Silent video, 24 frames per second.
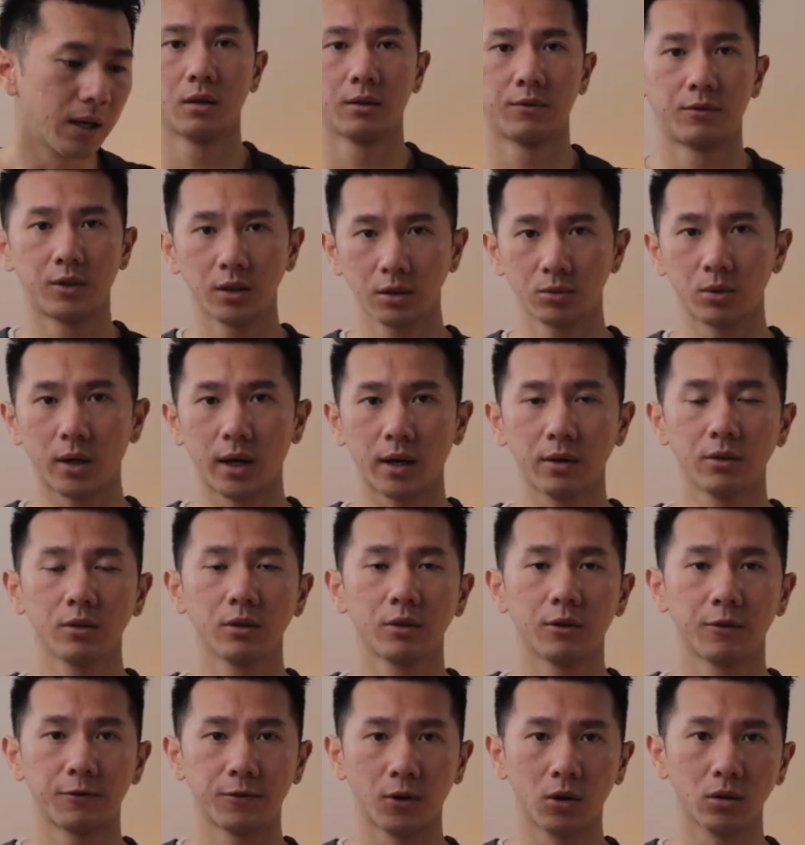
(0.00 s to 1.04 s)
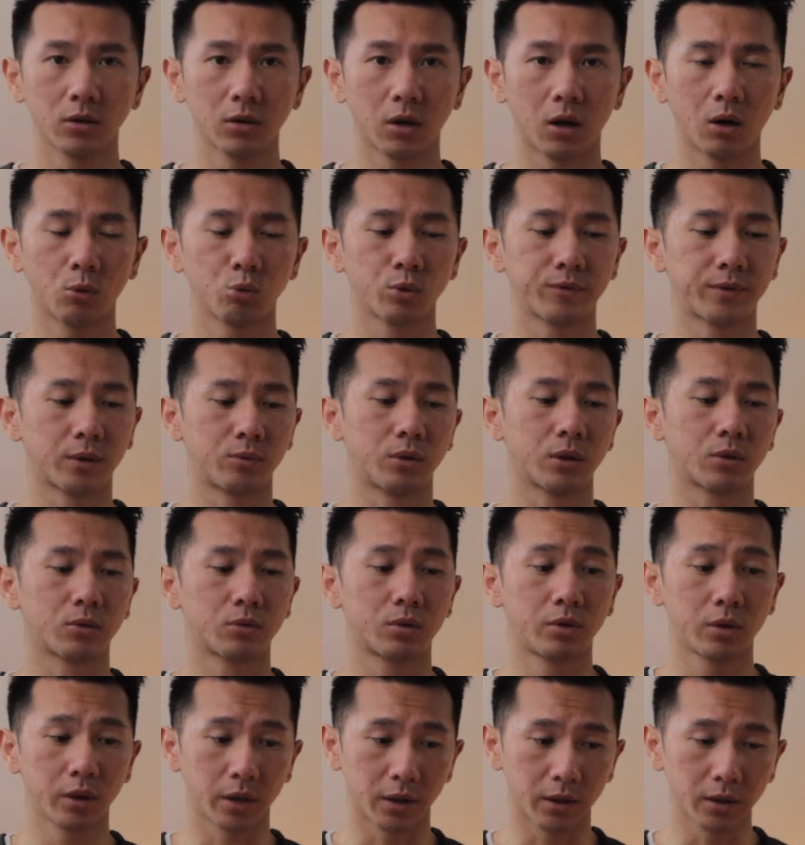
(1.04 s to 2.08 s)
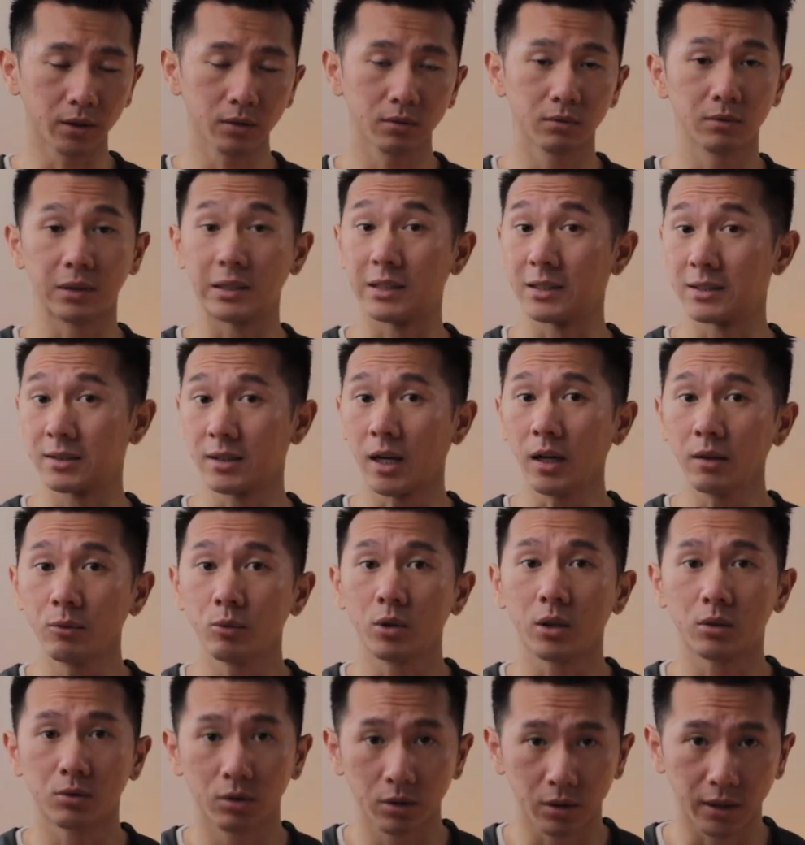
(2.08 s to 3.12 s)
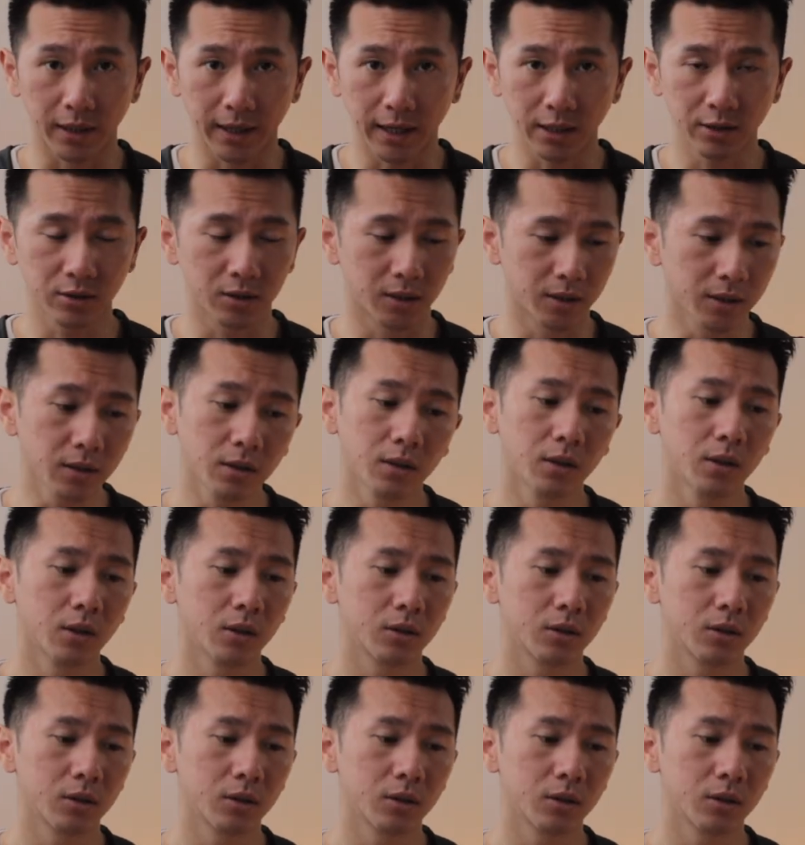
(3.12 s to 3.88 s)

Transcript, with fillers: First round, phone call with the recruiter, the design recruiter actually.